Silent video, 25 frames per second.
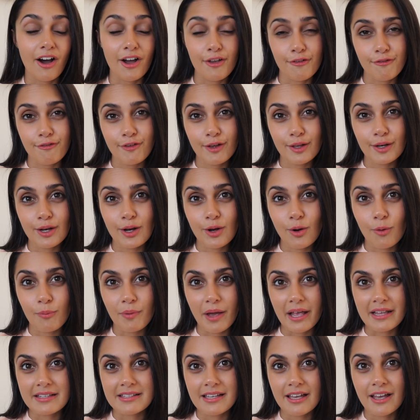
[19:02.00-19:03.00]
I feel a lot
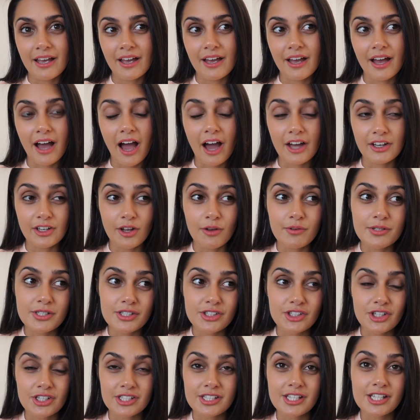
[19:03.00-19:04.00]
better. I know
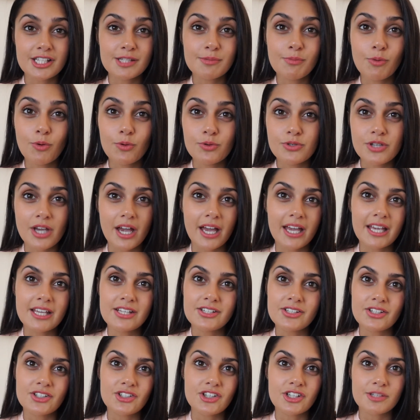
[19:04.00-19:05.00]
it's just a small
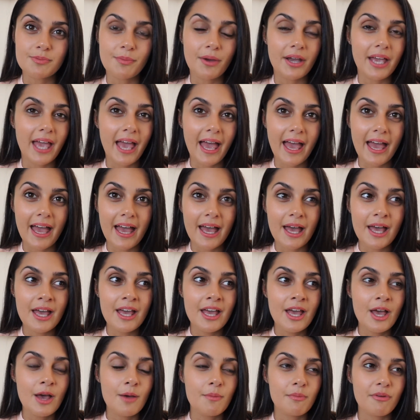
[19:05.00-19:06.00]
change and it's just my hair,
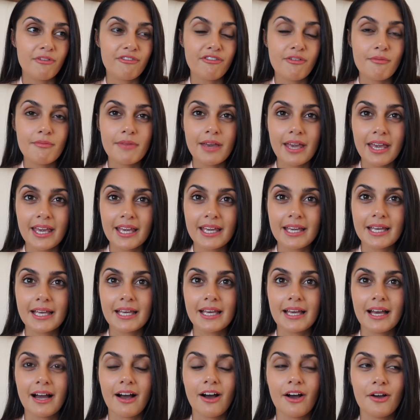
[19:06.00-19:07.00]
but for me,
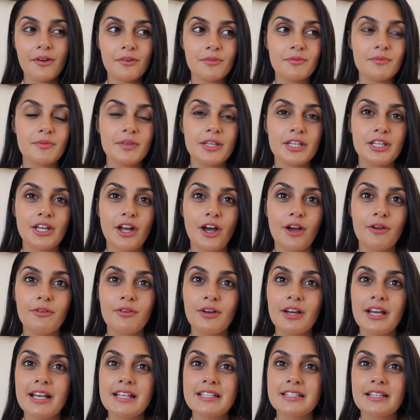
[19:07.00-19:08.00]

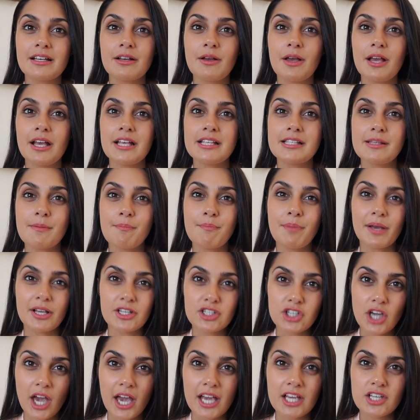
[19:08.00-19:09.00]
it's a big
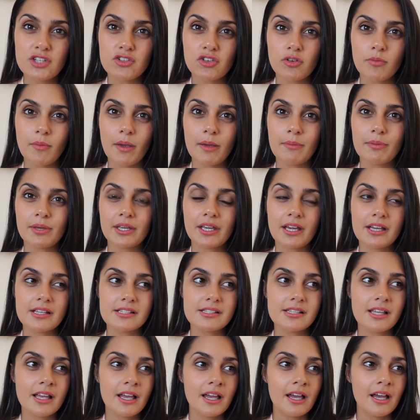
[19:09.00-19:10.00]
change for me,
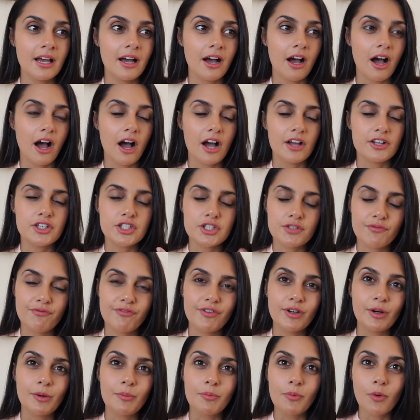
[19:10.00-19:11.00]
because I
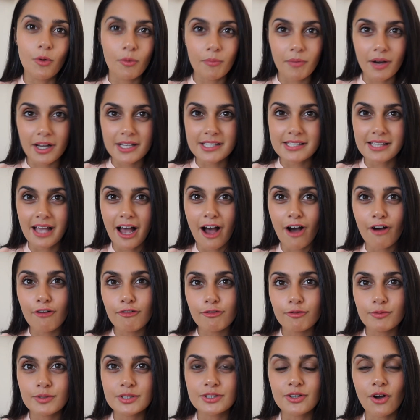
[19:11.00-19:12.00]
feel more
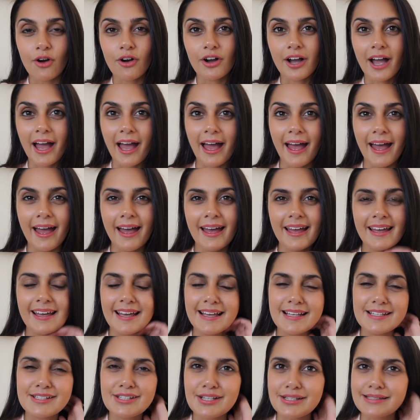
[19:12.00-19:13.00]
myself with darker hair.
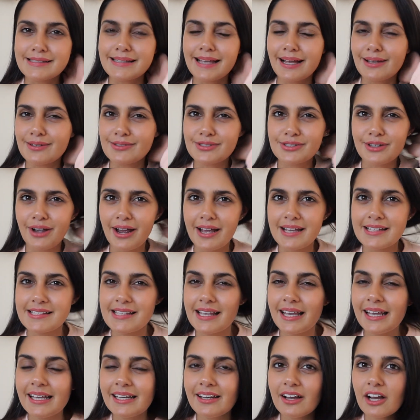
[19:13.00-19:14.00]
It just sounds
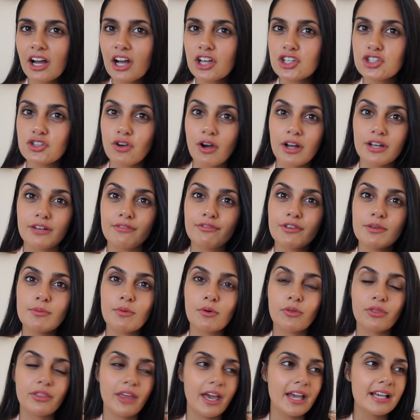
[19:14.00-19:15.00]
crazy. Like, I tried a few
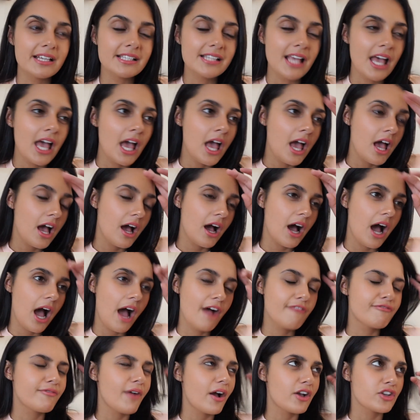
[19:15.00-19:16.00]
more things.
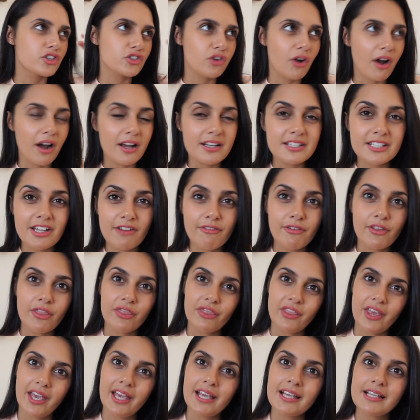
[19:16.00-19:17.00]
I tried
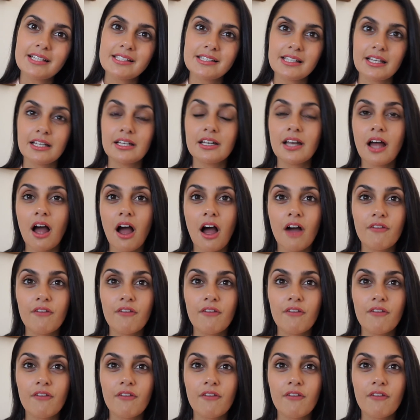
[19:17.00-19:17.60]
different things, and